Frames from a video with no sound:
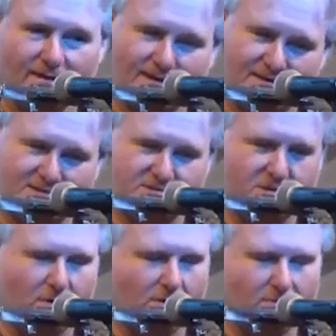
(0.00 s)
Let's
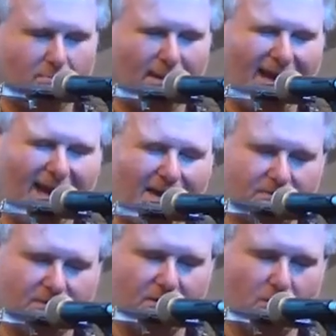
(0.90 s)
talk
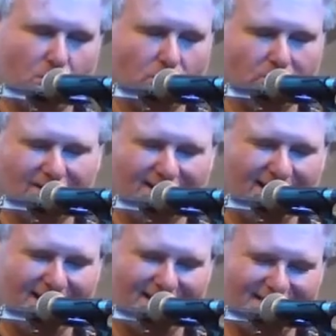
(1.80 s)
about the olden
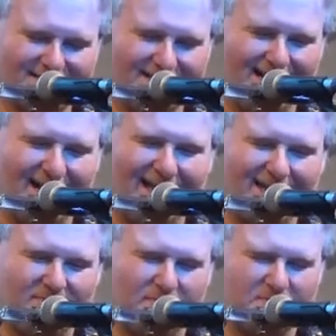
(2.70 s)
days and
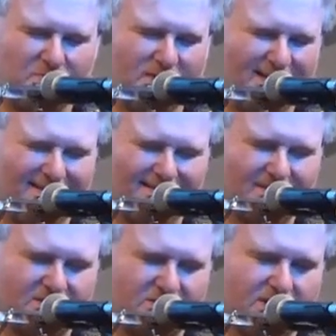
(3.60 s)
laugh between
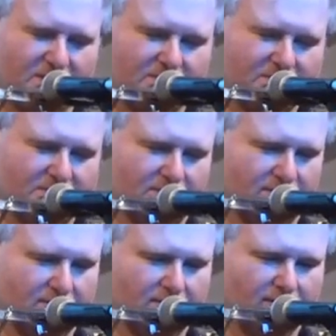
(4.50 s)
the tears.
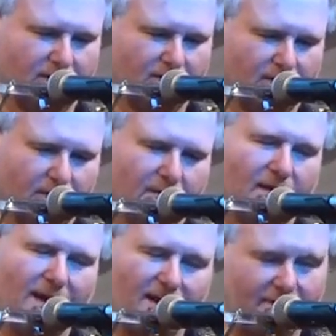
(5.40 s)

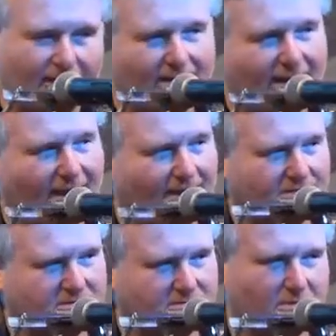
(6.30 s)
How that
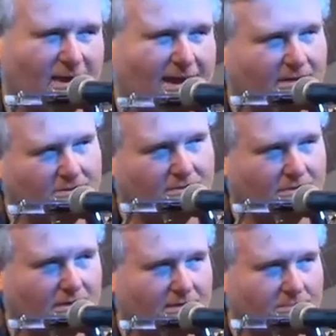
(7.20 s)
house where I
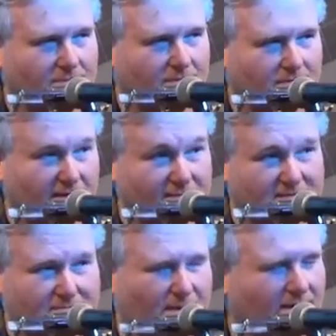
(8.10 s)
grew up is
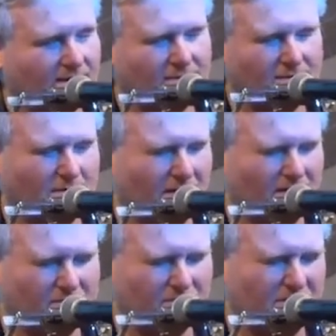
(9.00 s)
smaller
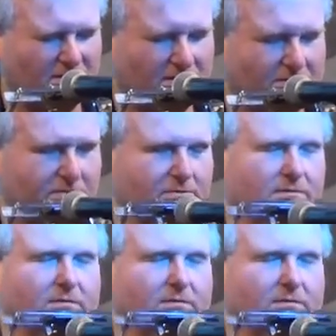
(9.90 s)
every year.